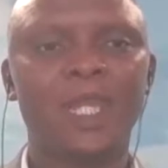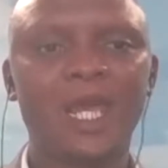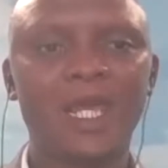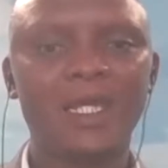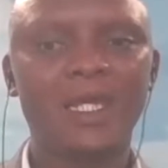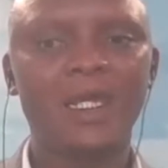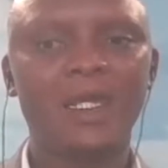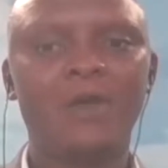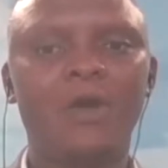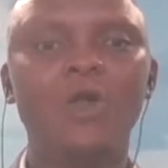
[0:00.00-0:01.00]
and
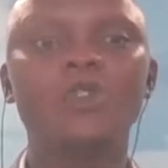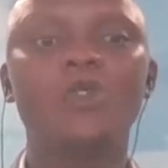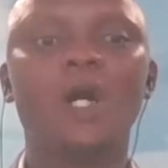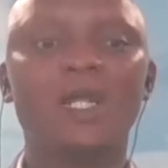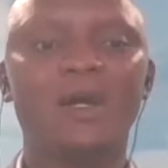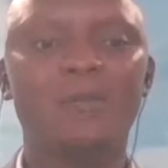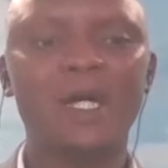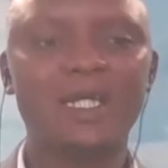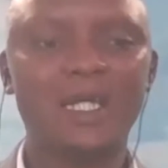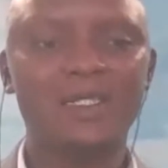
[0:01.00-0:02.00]
also other
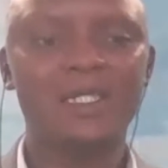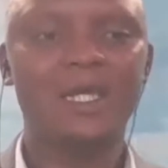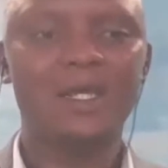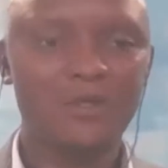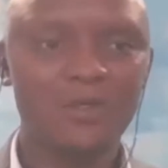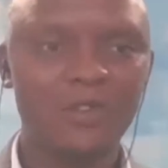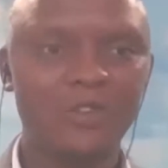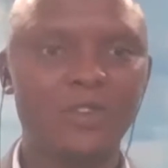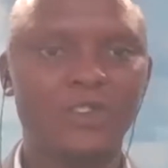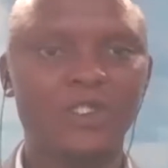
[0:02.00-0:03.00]
partners like
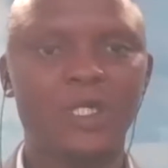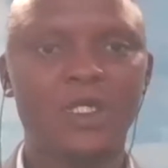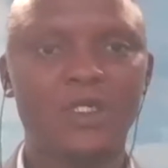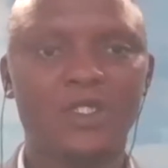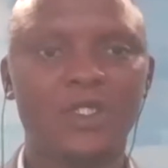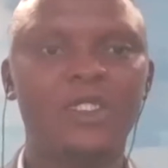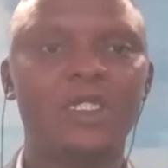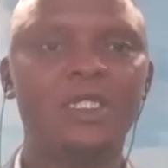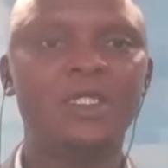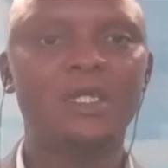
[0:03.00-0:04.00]
your
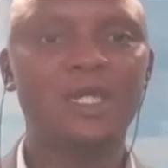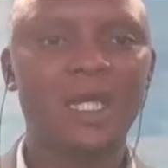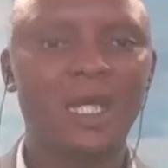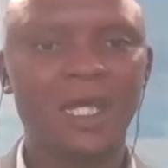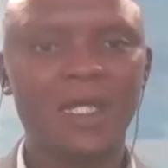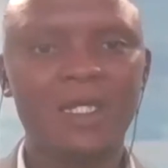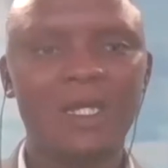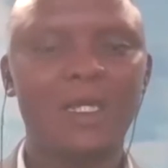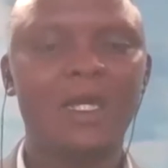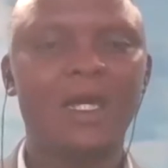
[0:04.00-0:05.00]
Journey and
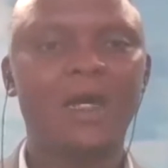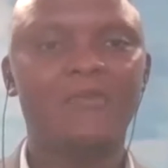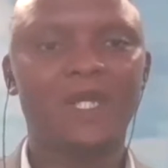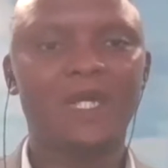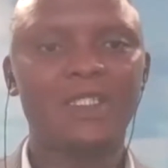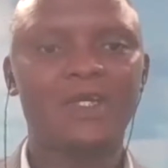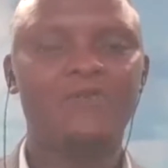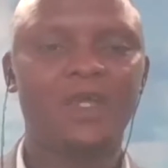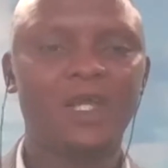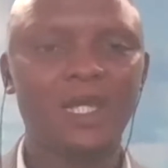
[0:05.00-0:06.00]
Africa
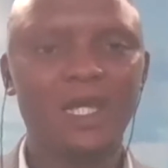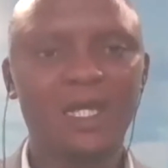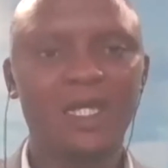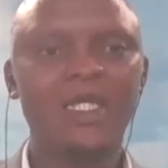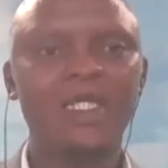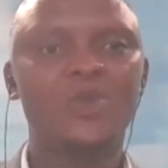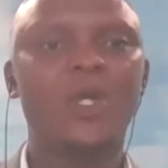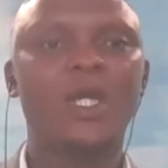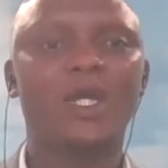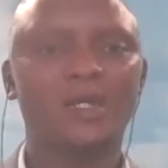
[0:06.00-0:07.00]
Travel
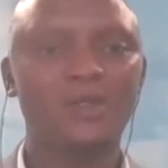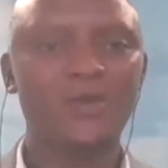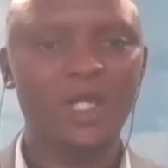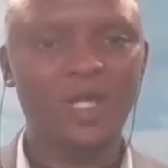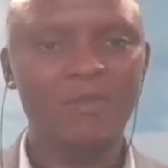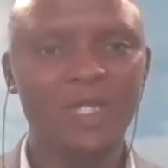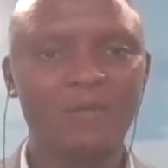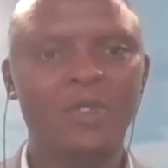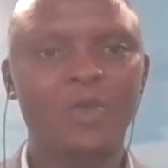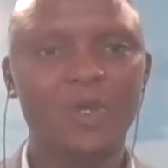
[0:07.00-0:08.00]
Network, you name
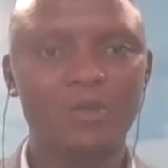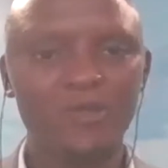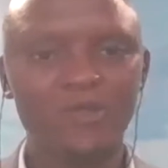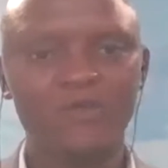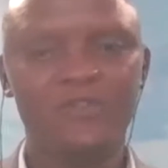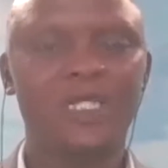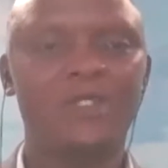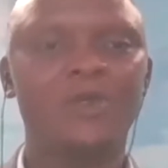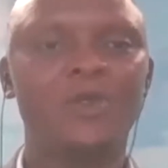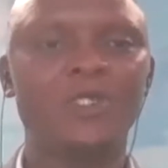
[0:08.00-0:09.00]
them. We Move
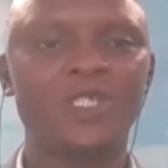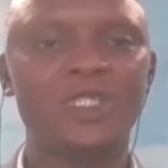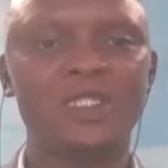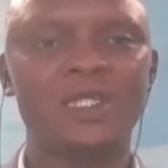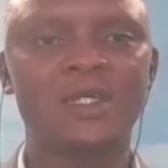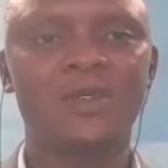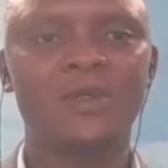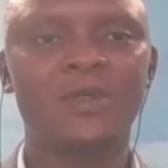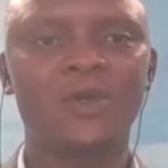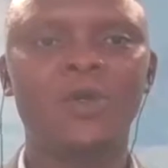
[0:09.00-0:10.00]
Technologies,
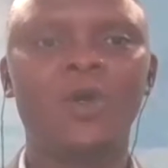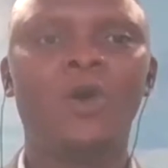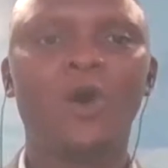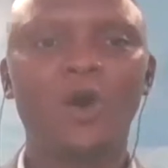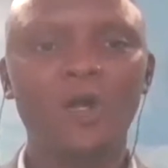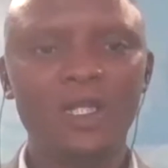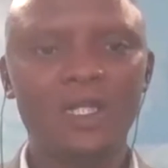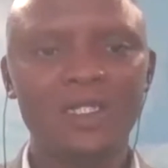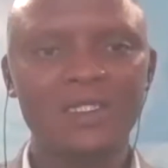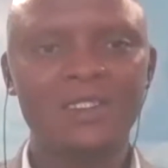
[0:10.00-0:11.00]
all
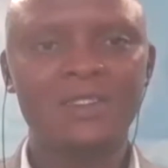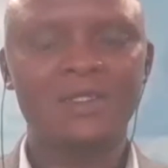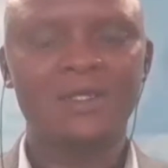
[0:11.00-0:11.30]
these